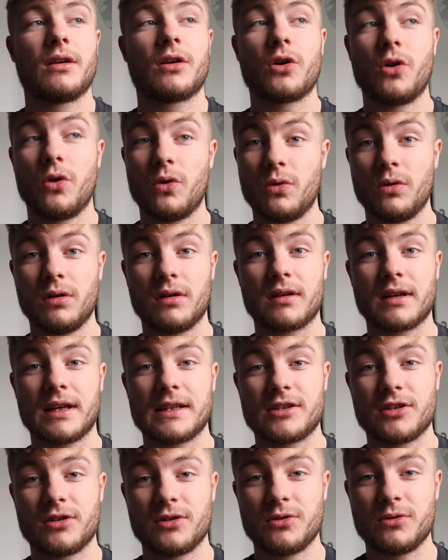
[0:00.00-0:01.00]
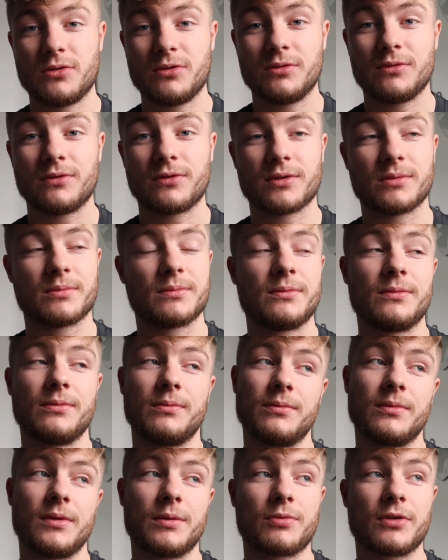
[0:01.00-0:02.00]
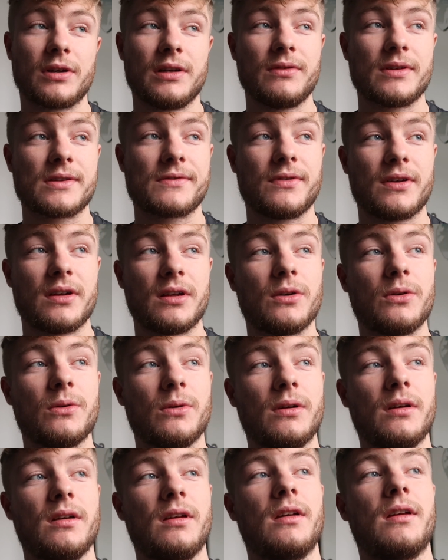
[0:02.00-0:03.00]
cold, as you know from the previous video.